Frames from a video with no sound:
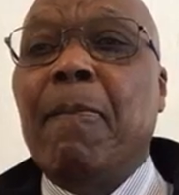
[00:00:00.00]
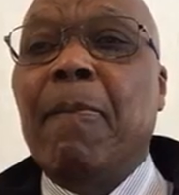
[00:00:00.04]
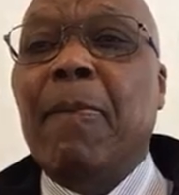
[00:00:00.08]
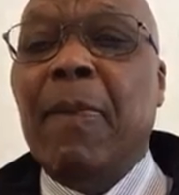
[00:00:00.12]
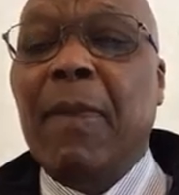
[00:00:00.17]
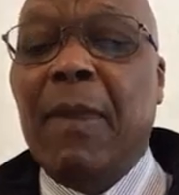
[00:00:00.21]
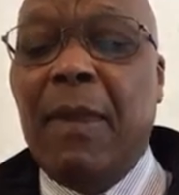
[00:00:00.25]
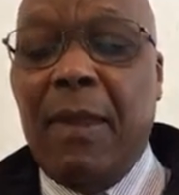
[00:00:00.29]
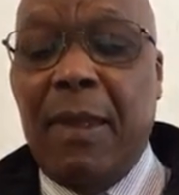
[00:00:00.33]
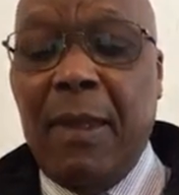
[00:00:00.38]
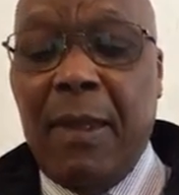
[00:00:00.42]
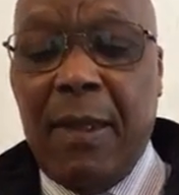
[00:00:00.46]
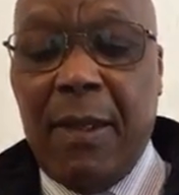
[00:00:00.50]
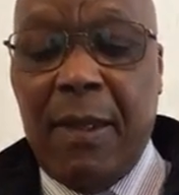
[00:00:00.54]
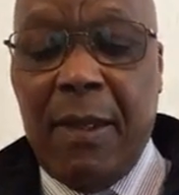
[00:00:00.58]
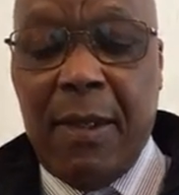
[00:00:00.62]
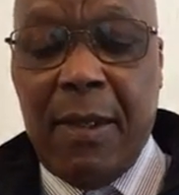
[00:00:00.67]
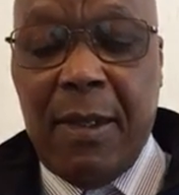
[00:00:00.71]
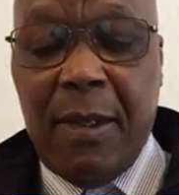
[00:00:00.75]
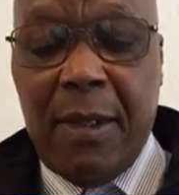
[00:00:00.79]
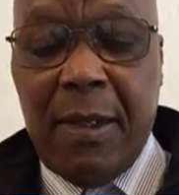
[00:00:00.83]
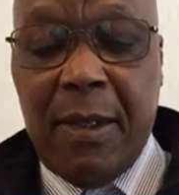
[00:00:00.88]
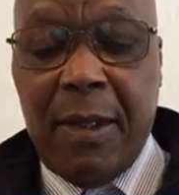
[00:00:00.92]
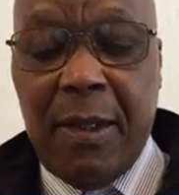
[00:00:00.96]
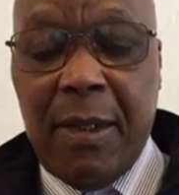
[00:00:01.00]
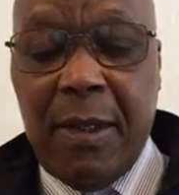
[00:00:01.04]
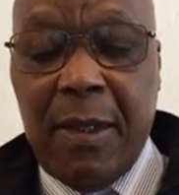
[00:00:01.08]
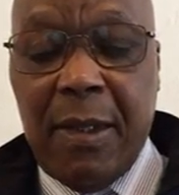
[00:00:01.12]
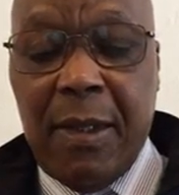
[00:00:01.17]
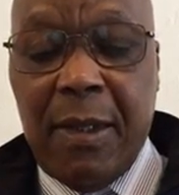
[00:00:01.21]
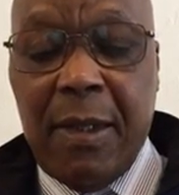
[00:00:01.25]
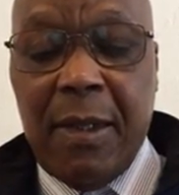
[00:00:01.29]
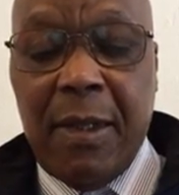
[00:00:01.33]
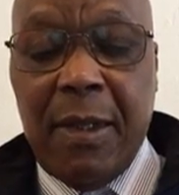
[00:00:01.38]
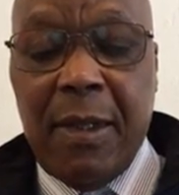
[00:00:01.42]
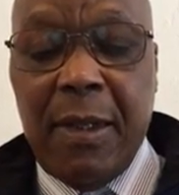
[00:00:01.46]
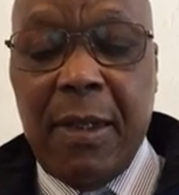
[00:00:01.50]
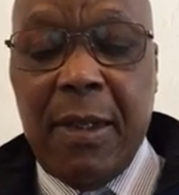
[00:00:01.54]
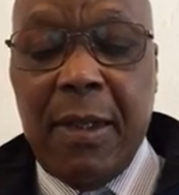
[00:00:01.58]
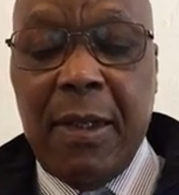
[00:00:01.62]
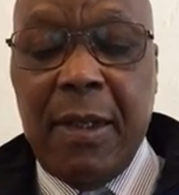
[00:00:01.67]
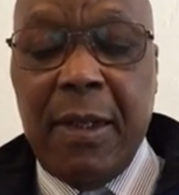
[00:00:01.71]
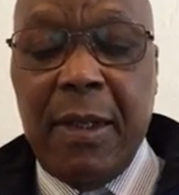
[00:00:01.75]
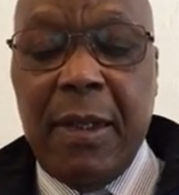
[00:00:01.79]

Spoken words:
Nothing is said.